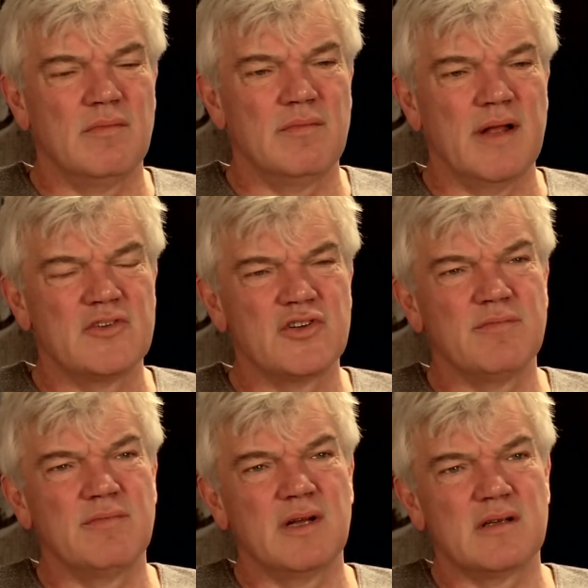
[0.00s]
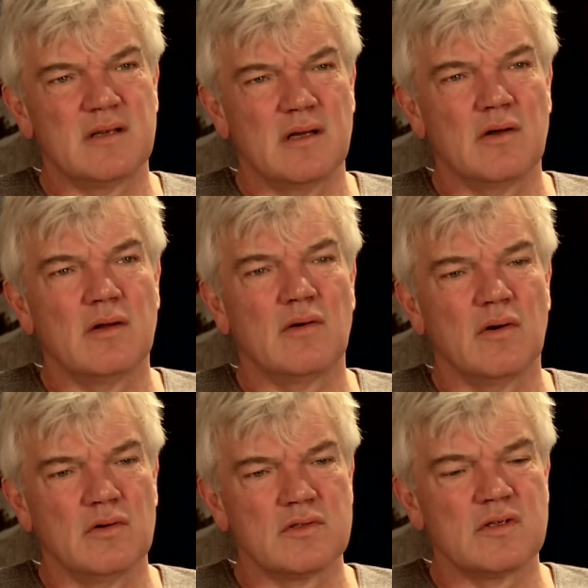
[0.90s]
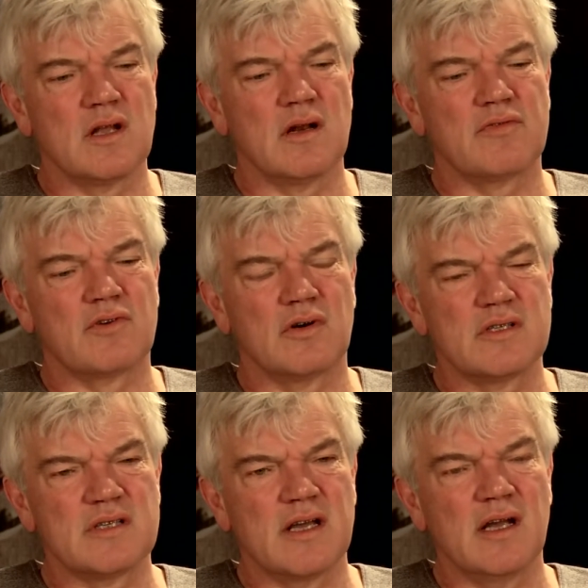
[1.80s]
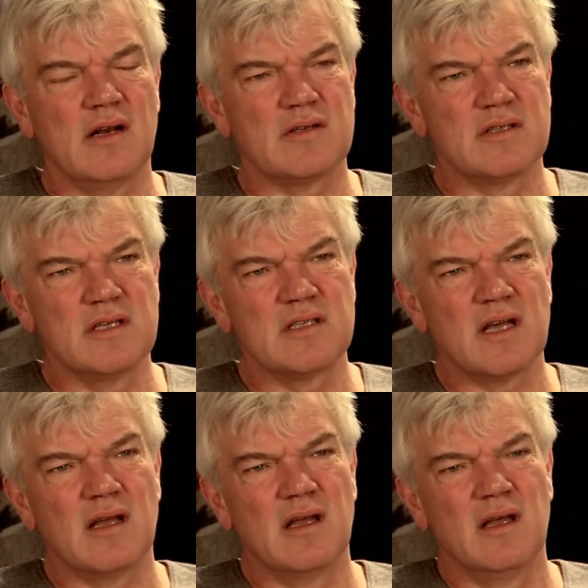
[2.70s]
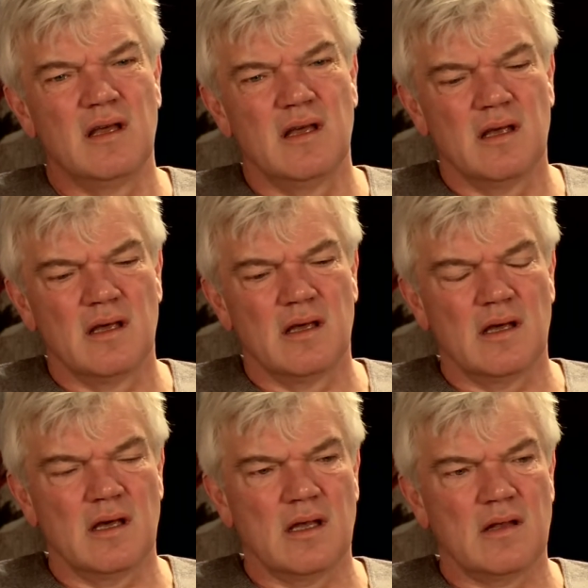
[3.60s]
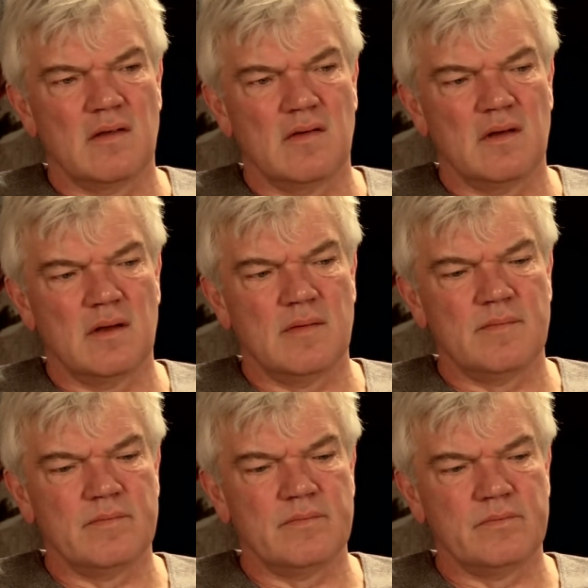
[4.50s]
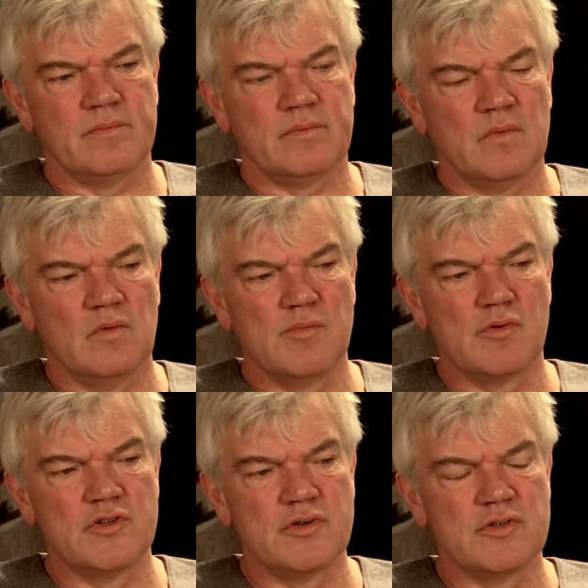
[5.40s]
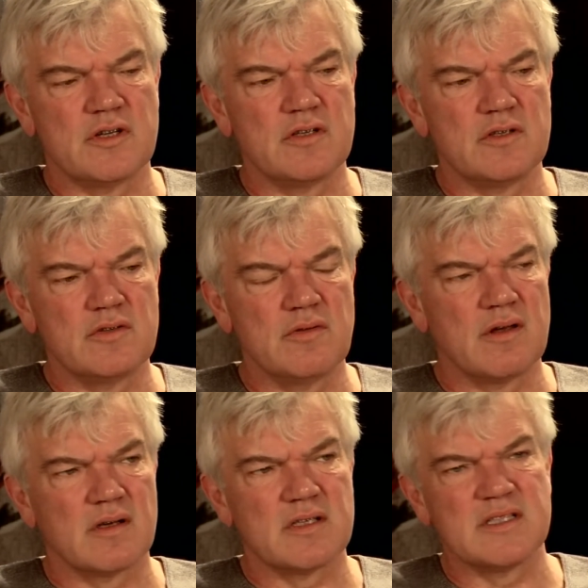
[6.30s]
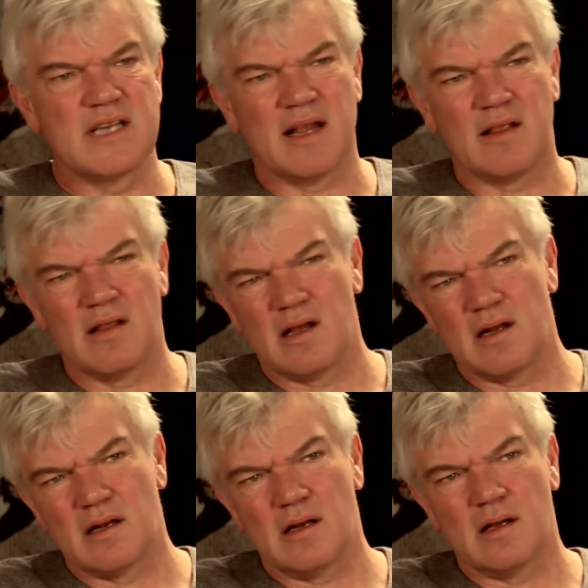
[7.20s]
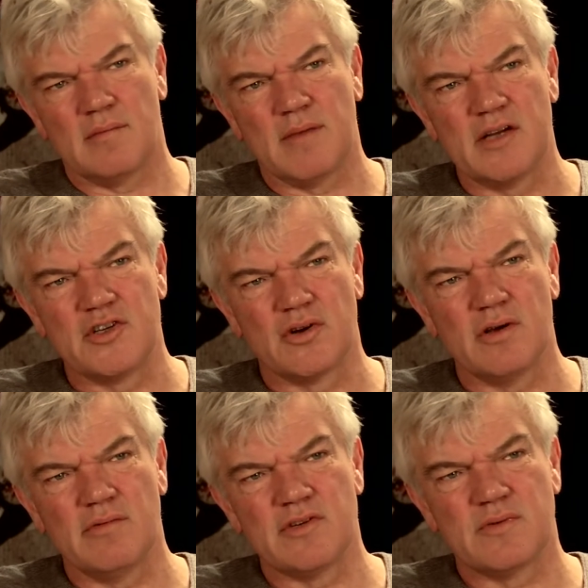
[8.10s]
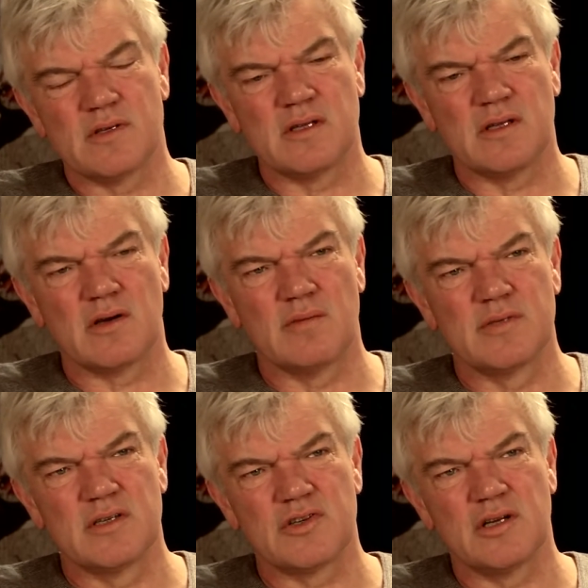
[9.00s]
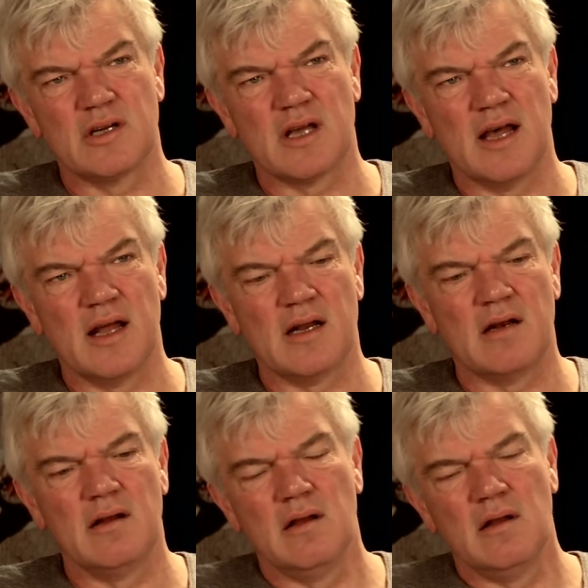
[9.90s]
Belgium, but also then of course Sergei Loznitsa. And we produced in 2010 then My Joy, which was in the competition in Cannes. And